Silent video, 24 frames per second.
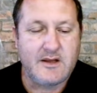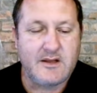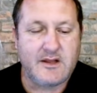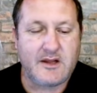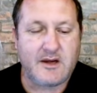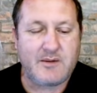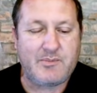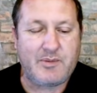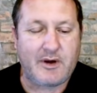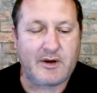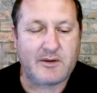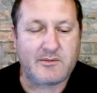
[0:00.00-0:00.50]
The
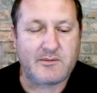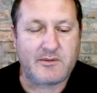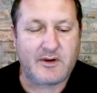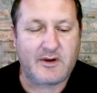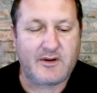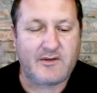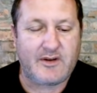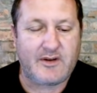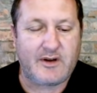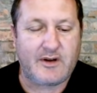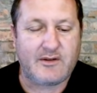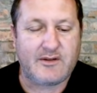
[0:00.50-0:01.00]
Department
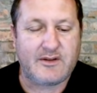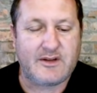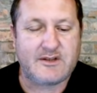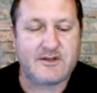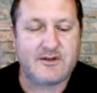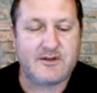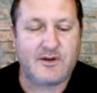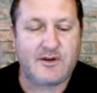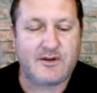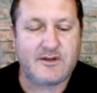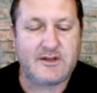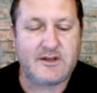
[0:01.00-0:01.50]
of Health has
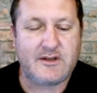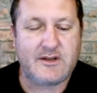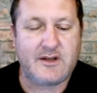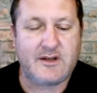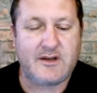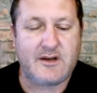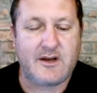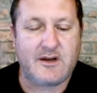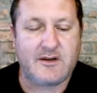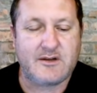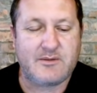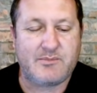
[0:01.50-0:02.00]
not yet
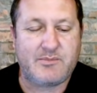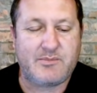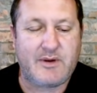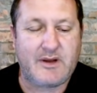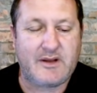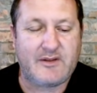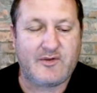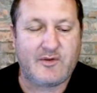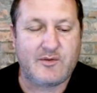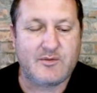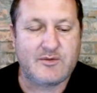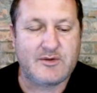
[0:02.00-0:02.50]
announced the
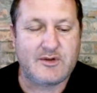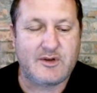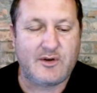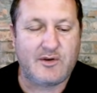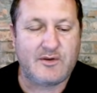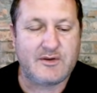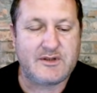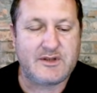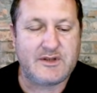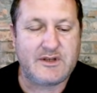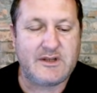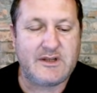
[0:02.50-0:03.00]
platform's launch,